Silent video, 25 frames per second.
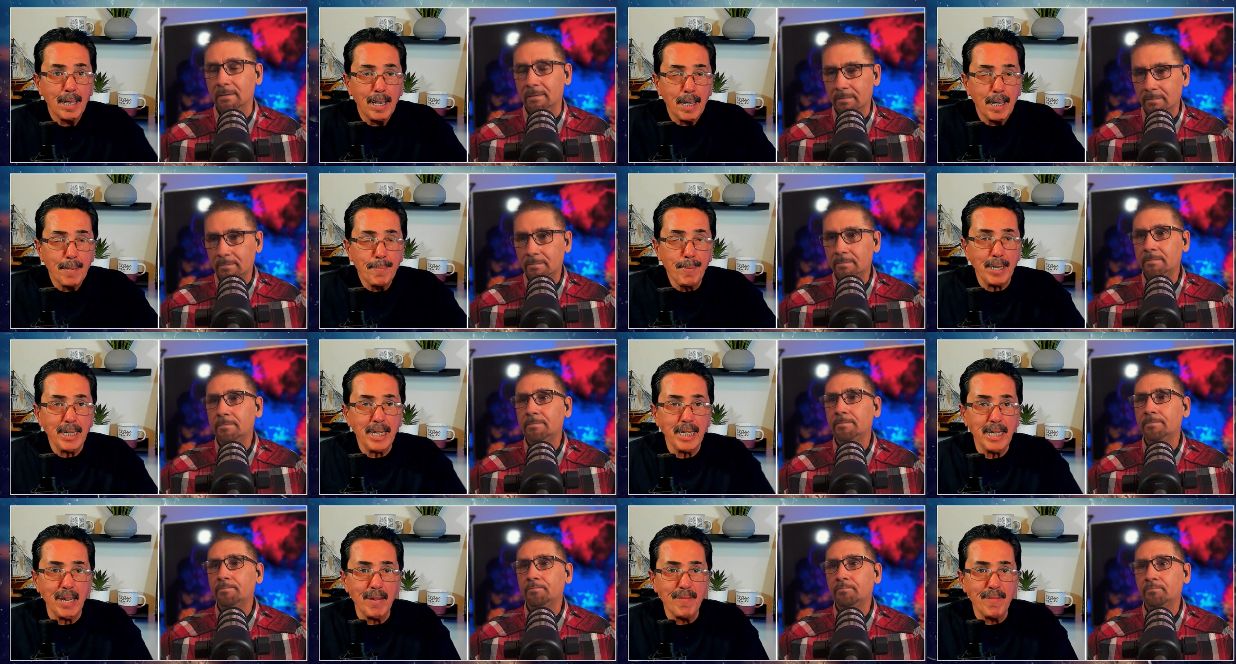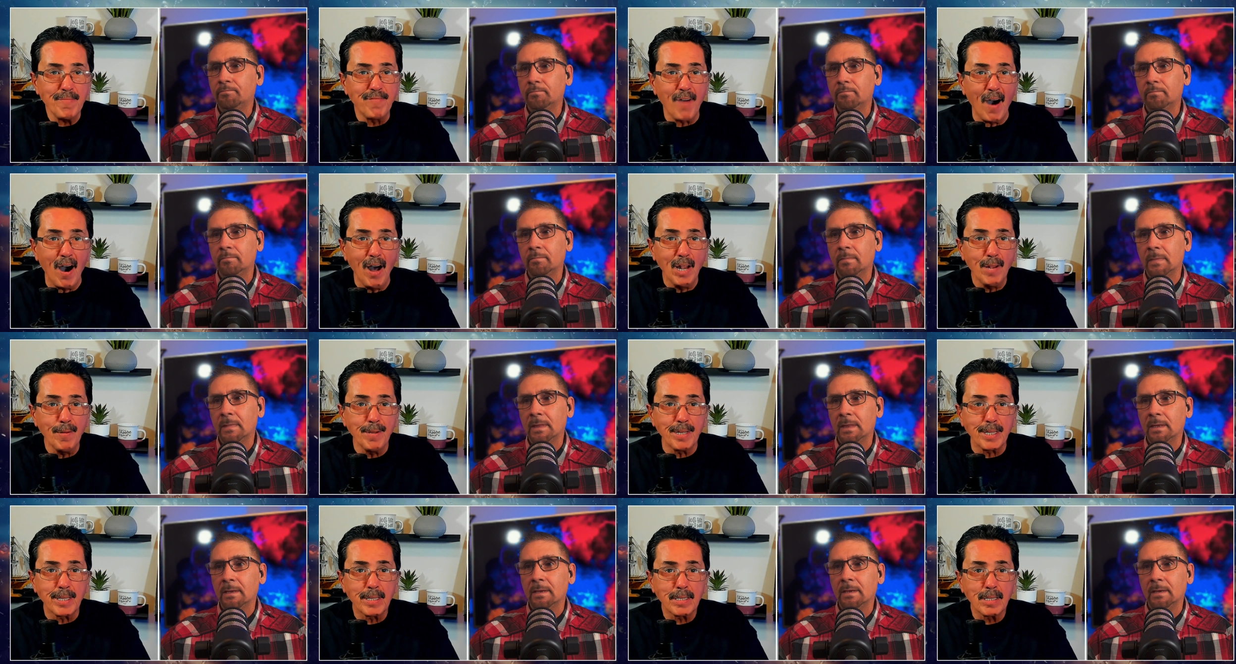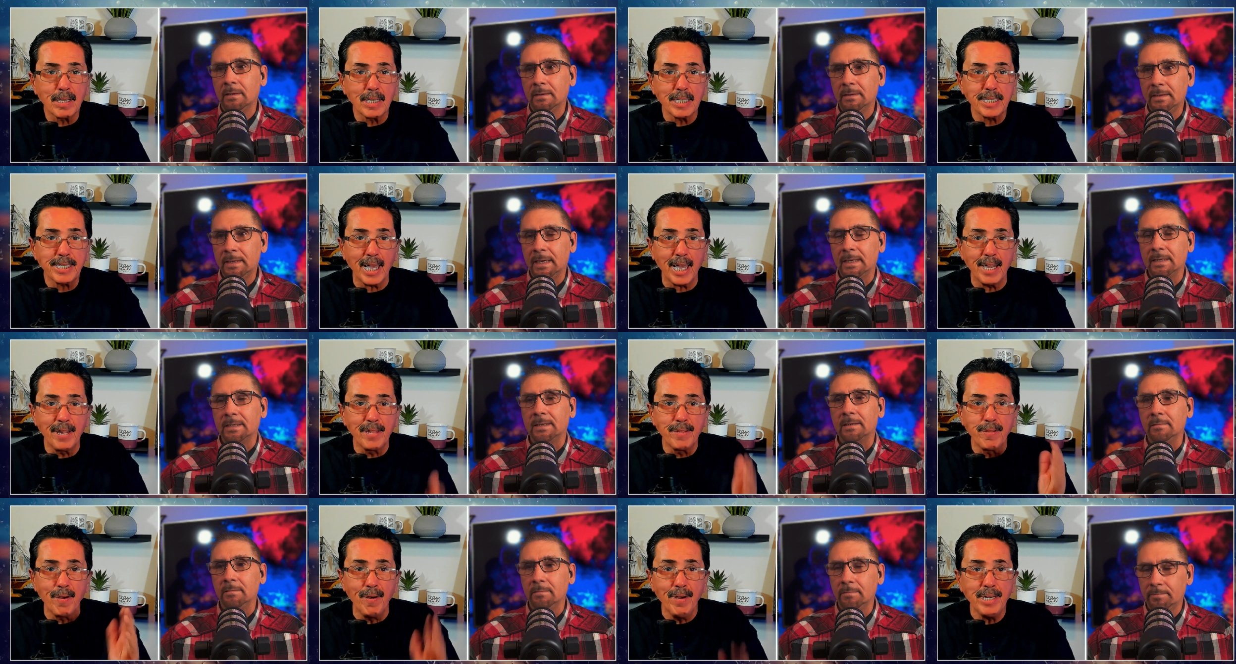Speaker 1: But he didn't follow it. Instead yes.
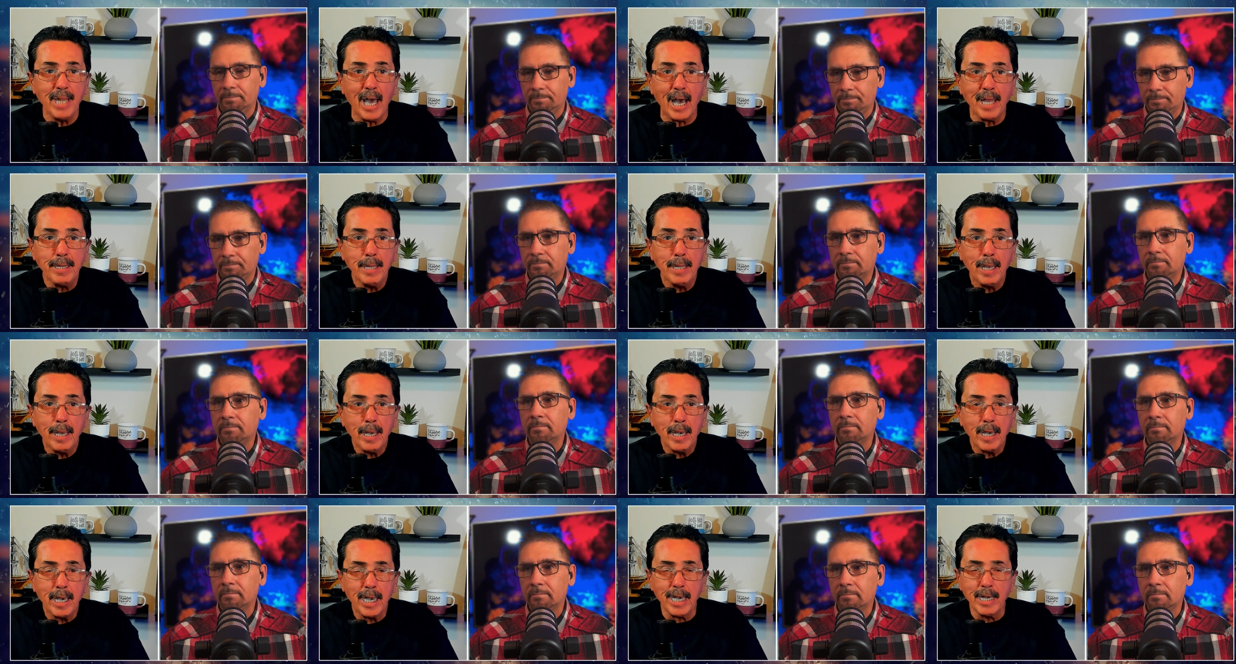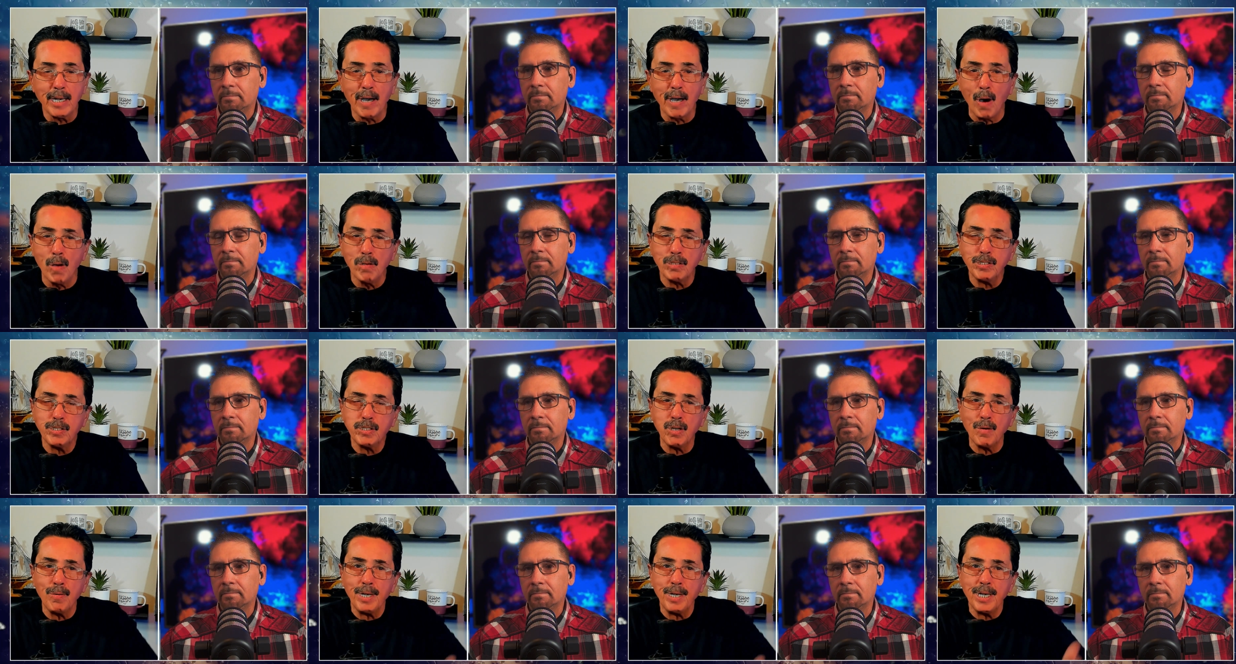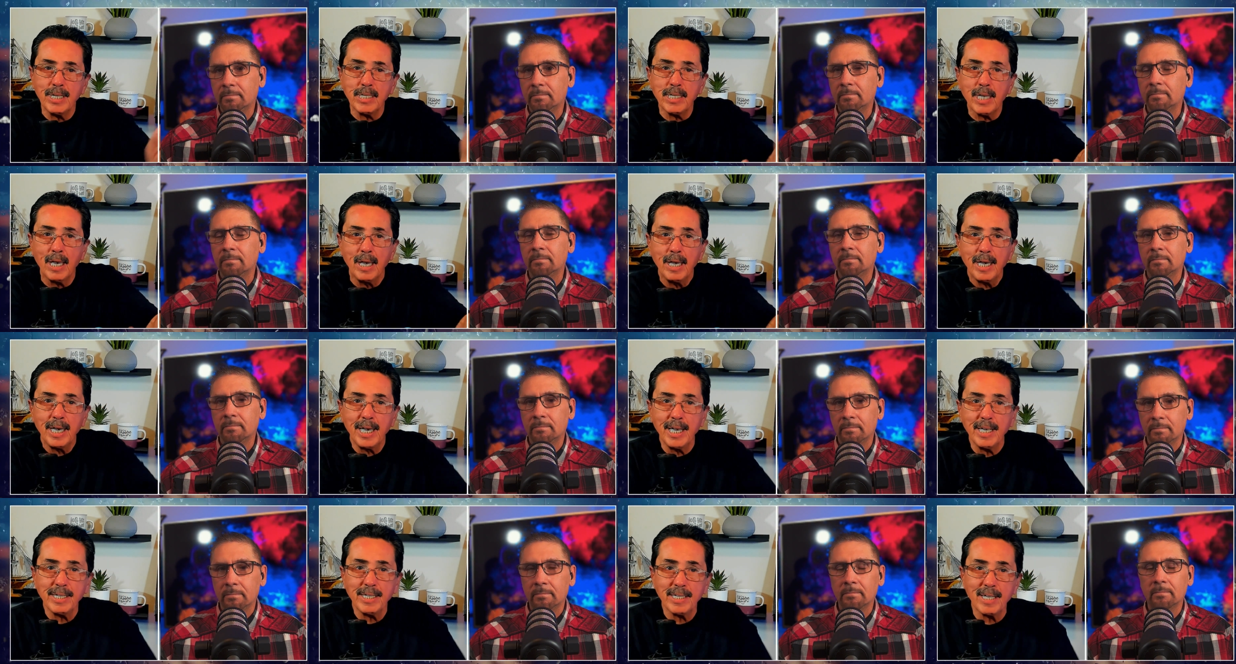of doing that, he goes to his
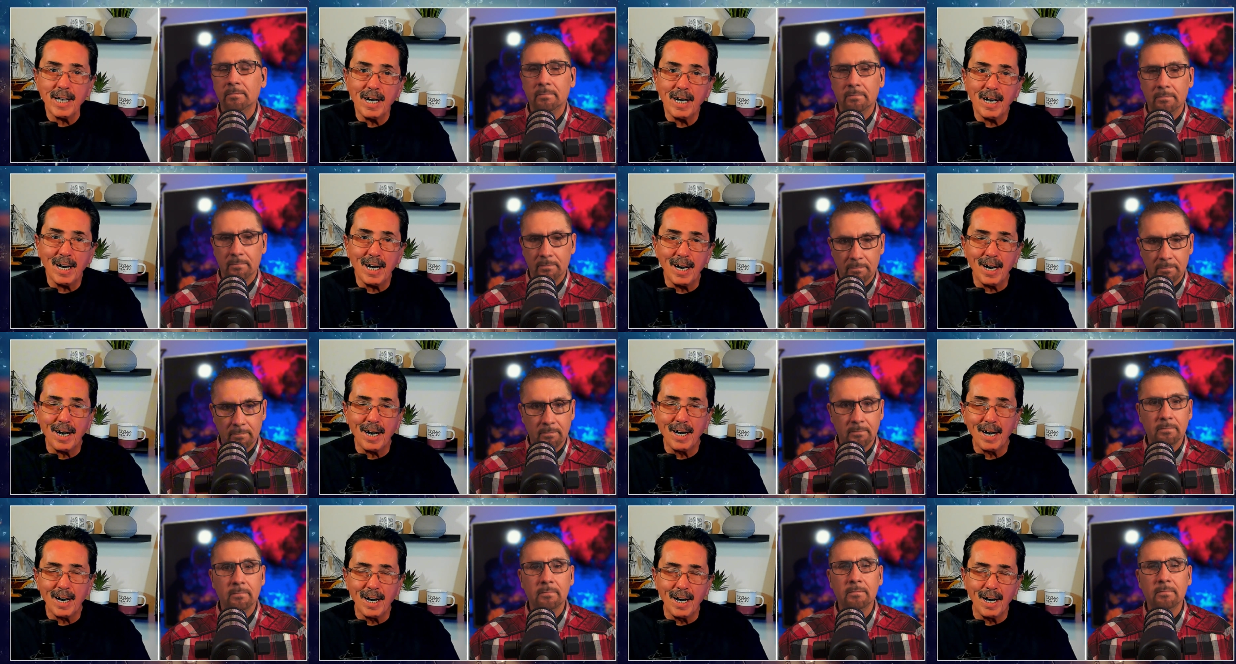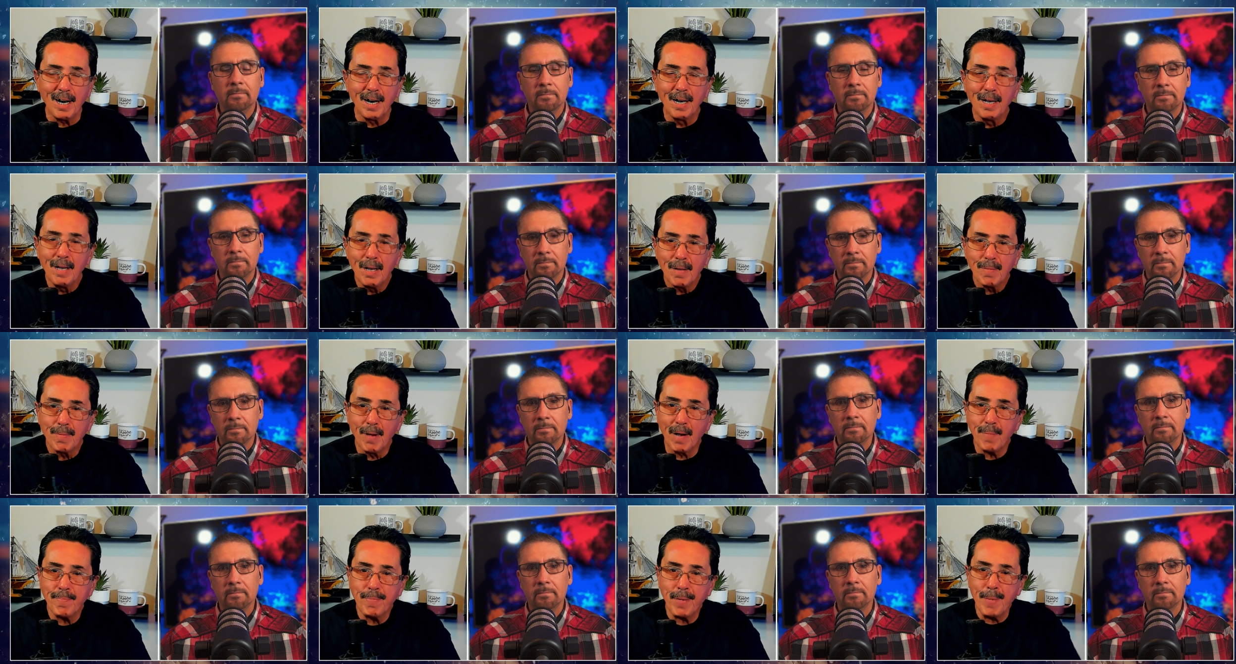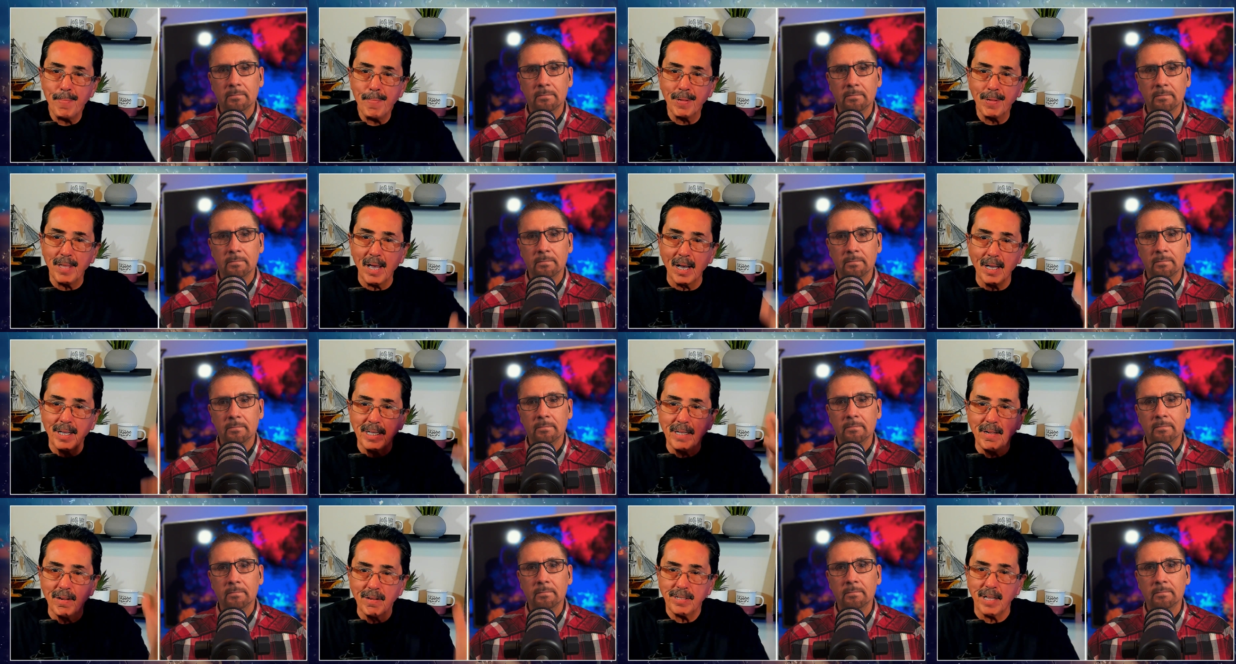his uh, uh, uh, uh people, uh,
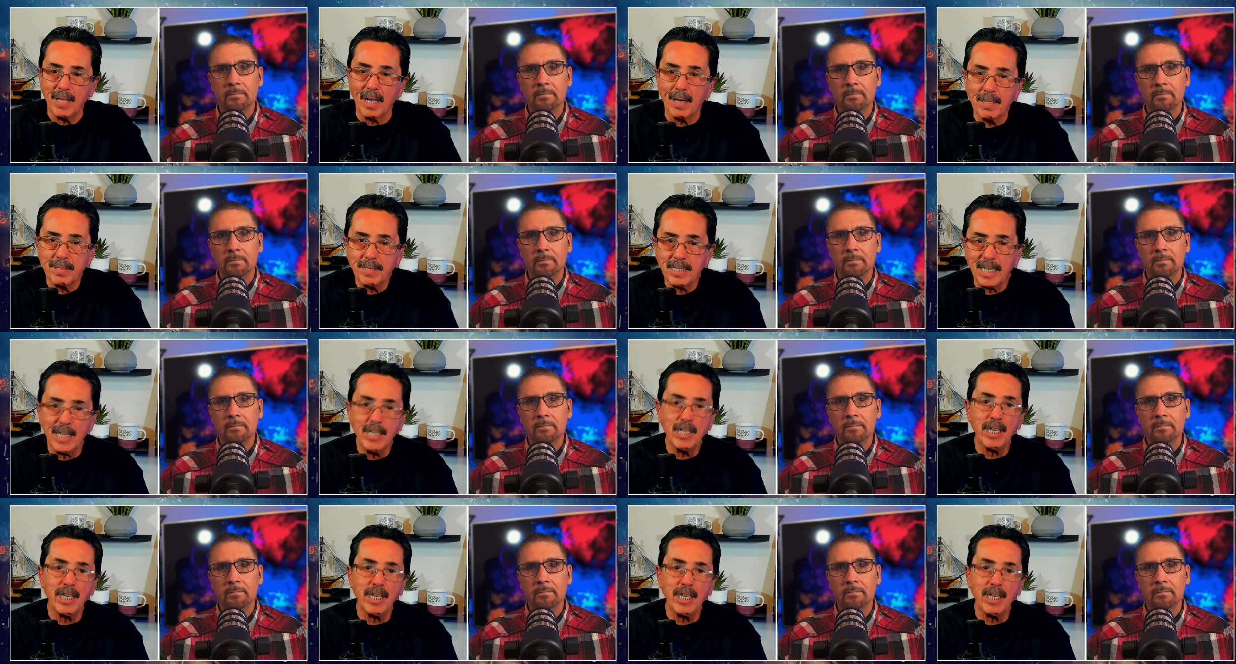you know, the te-